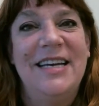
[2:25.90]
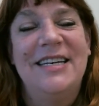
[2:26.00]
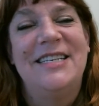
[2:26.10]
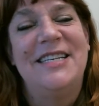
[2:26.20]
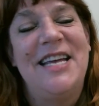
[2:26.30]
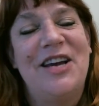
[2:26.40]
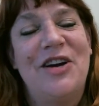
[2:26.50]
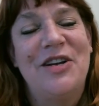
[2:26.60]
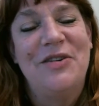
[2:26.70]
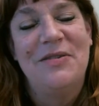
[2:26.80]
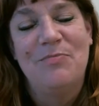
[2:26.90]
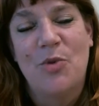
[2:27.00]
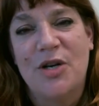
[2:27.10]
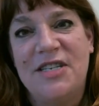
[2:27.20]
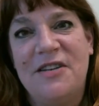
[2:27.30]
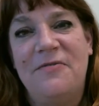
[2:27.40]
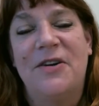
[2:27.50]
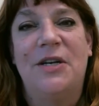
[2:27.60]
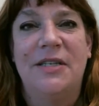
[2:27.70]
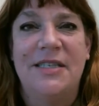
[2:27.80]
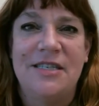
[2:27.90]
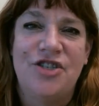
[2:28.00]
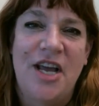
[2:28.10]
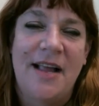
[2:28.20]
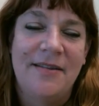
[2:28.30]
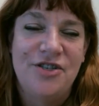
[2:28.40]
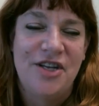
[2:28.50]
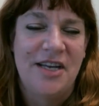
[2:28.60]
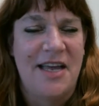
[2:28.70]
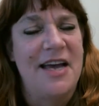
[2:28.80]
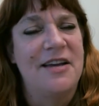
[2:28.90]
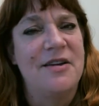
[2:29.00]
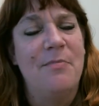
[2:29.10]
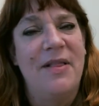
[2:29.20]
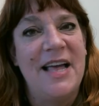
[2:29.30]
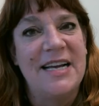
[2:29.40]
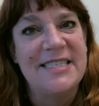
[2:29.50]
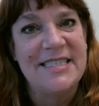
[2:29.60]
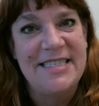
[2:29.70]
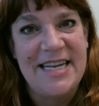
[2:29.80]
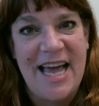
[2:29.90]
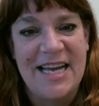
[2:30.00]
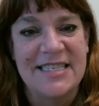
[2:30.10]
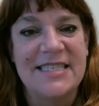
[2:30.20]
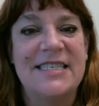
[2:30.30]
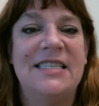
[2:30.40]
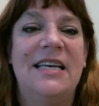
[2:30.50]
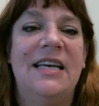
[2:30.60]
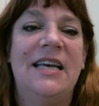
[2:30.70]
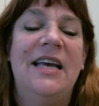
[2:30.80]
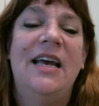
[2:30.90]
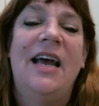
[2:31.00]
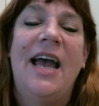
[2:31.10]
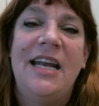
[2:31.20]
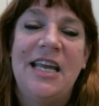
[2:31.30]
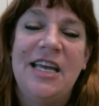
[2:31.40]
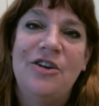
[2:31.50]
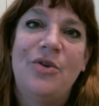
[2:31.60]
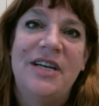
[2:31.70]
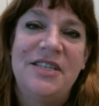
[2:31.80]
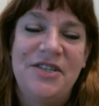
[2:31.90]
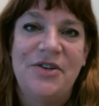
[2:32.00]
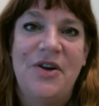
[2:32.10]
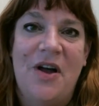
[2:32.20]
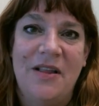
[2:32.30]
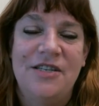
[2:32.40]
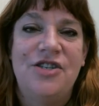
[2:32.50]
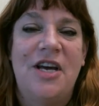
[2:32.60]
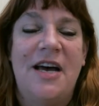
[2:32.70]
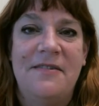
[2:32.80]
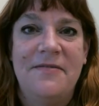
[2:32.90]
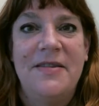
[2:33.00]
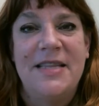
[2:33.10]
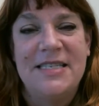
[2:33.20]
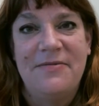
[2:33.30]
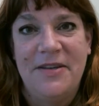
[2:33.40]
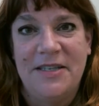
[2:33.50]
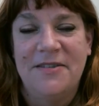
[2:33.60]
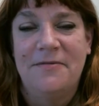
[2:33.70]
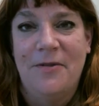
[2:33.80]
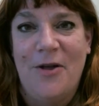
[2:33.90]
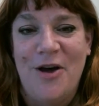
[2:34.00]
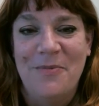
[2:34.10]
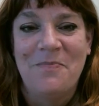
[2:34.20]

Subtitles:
to take on more difficult and challenging and complex tasks, and increase your knowledge of this field of law.